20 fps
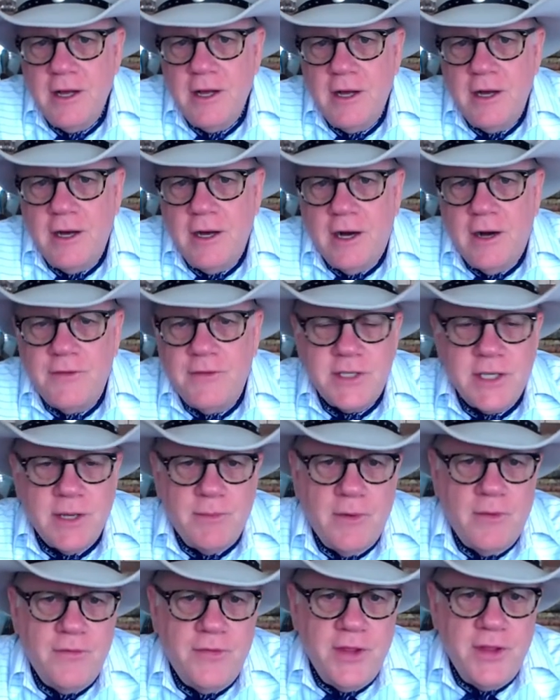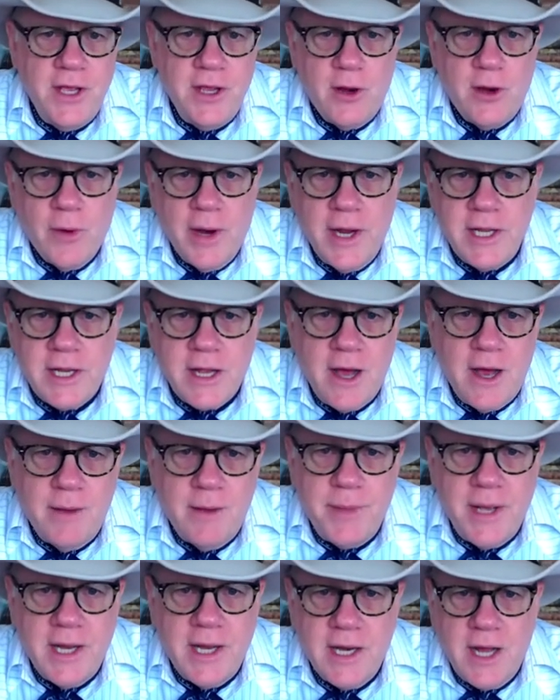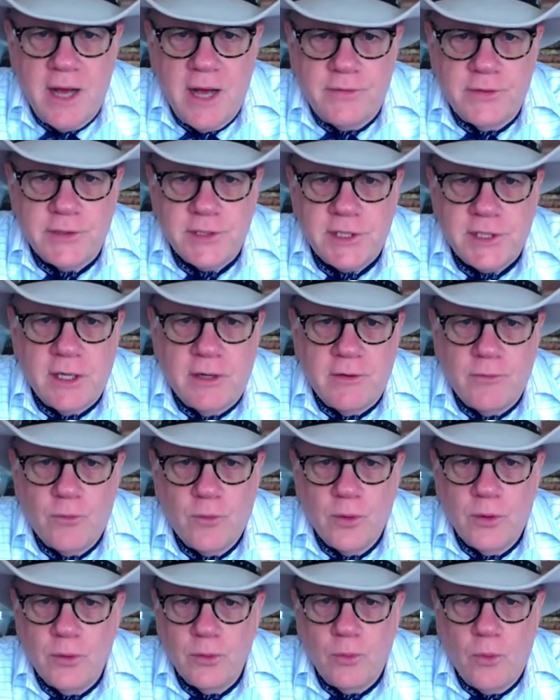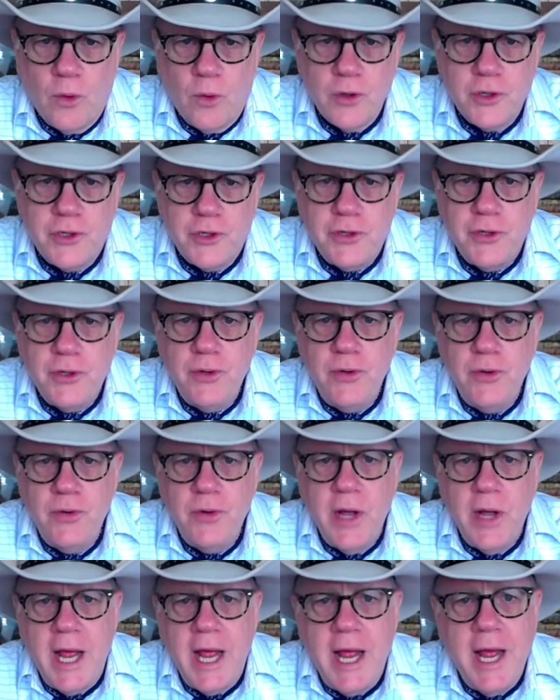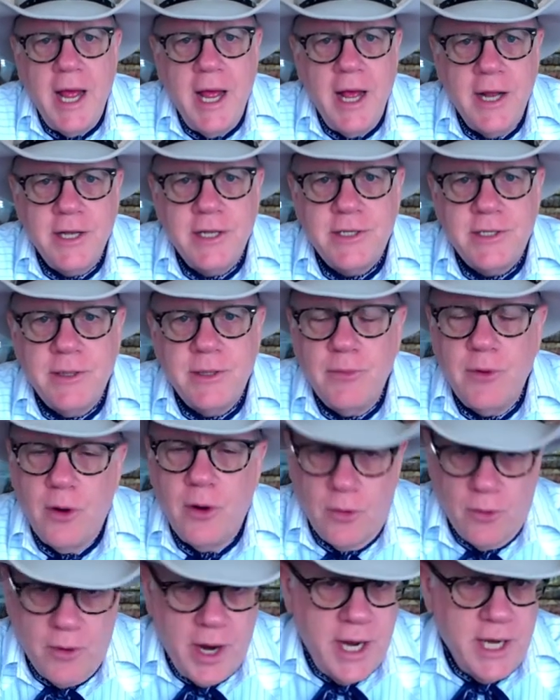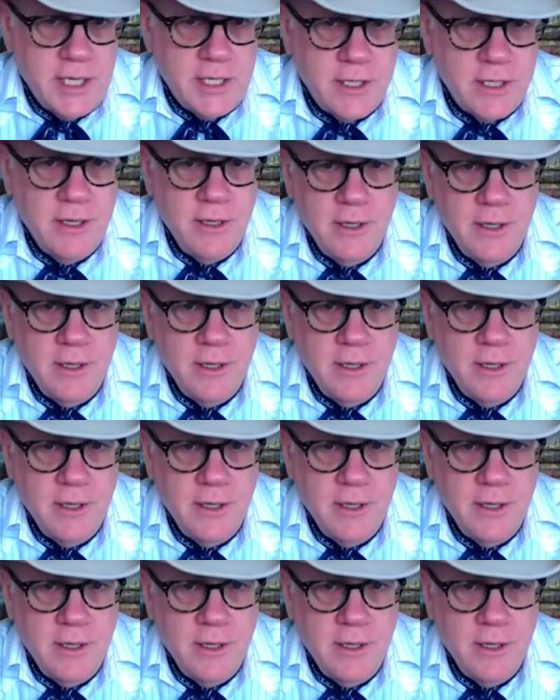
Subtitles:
of some of the great combat novels of World War II and some great